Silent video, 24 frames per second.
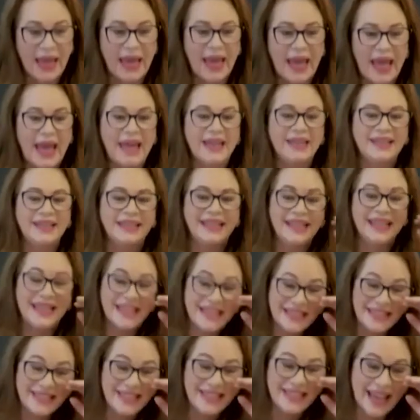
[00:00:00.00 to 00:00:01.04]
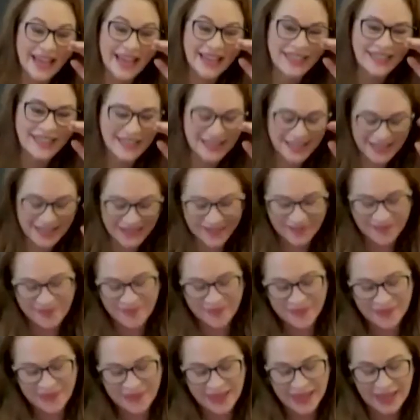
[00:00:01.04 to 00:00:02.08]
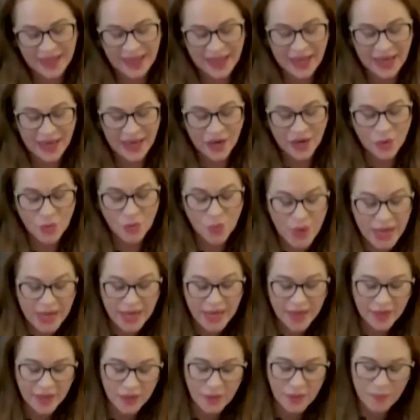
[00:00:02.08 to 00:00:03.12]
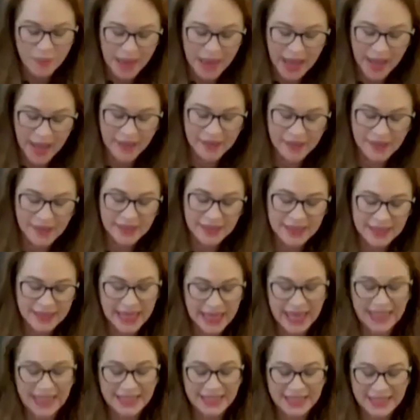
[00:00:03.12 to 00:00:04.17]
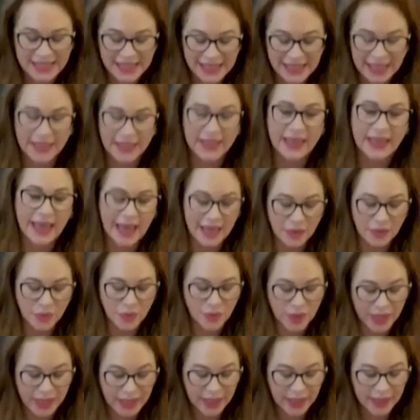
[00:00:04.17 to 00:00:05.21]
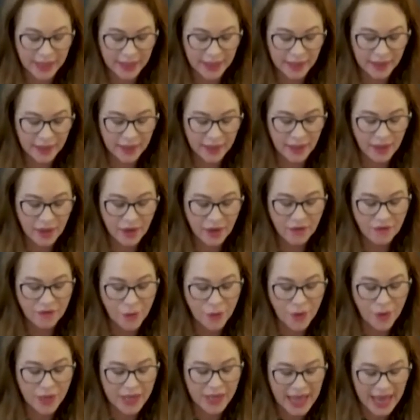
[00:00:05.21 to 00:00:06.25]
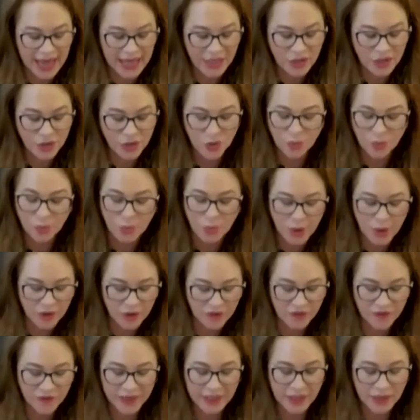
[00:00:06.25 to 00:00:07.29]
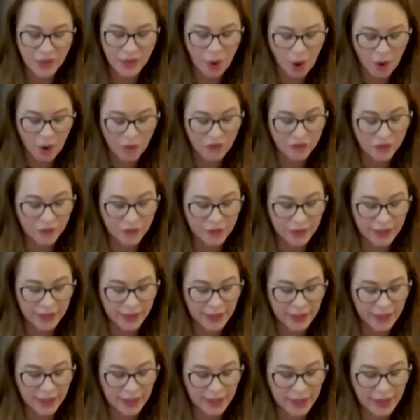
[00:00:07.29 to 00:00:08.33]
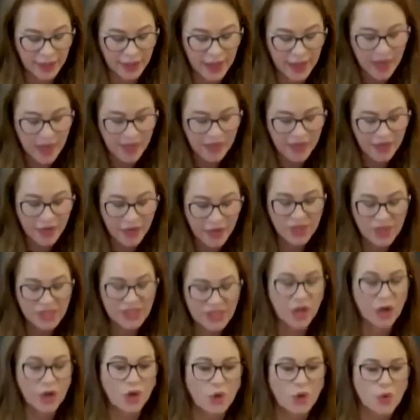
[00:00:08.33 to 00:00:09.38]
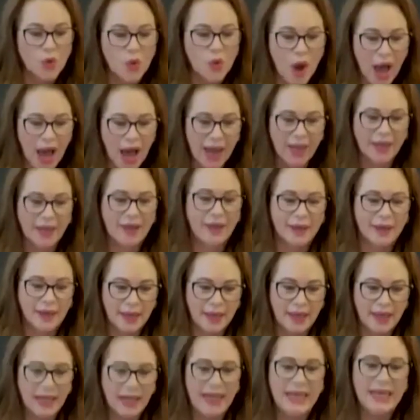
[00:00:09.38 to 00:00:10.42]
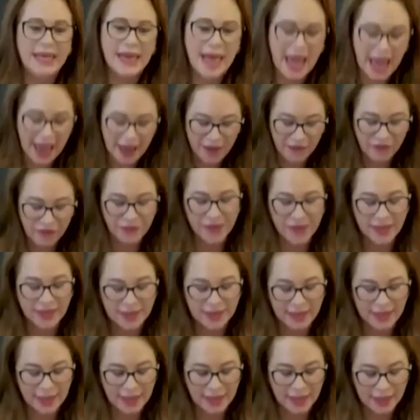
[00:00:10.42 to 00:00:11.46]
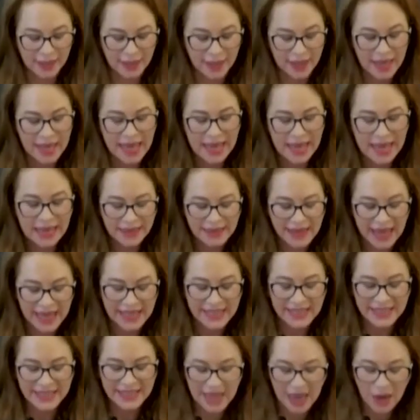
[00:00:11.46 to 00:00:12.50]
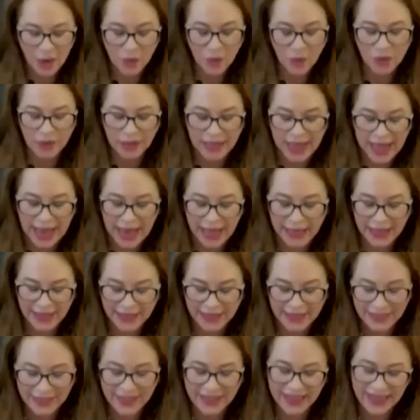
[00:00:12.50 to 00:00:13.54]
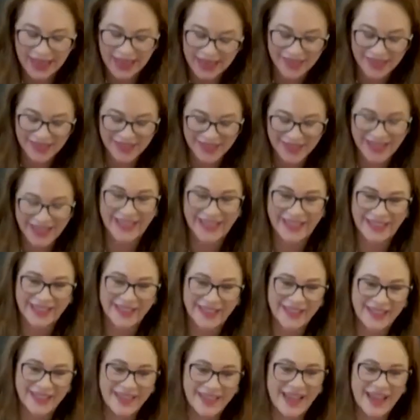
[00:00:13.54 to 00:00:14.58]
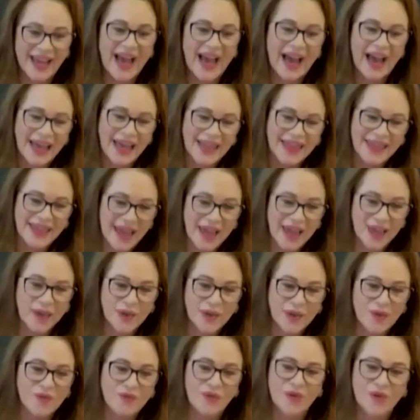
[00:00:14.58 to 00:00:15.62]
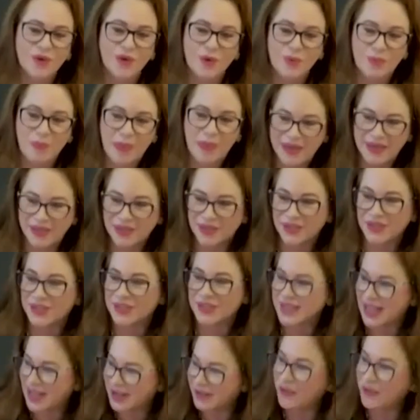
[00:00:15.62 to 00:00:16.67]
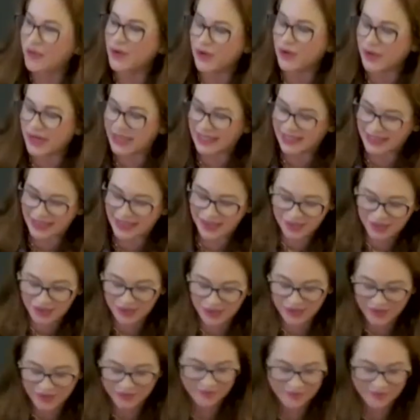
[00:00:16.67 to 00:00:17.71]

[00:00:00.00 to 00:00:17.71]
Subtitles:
And he says, "Ring the bells that still can ring. Forget your perfect offering. There is a crack in everything. That's how the light gets in." I thank you for your patience and for your attention.